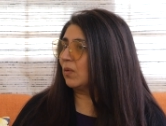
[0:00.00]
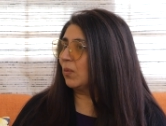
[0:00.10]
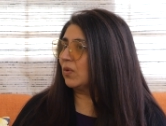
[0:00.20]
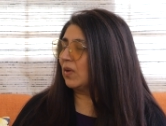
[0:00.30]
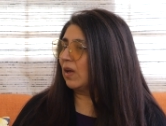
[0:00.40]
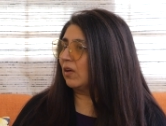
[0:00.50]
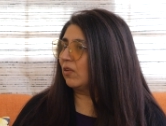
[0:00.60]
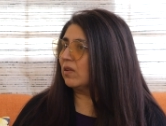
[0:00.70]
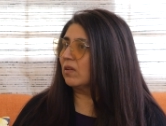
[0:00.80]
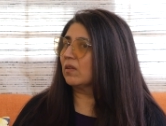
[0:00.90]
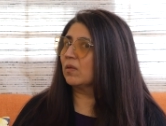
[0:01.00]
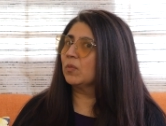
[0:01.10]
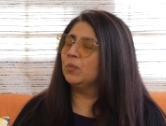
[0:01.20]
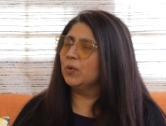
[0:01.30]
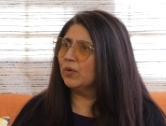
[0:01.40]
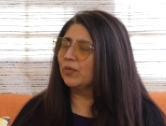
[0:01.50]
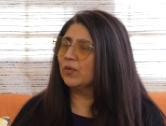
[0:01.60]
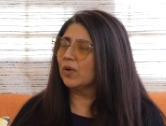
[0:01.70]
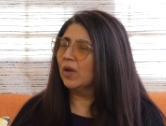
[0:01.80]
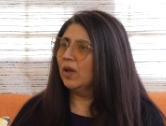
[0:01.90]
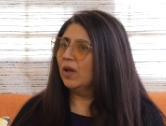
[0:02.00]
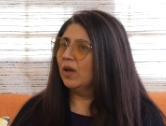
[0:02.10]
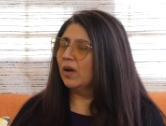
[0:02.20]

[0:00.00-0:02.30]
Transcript: It was like created. It was beautiful. Yeah.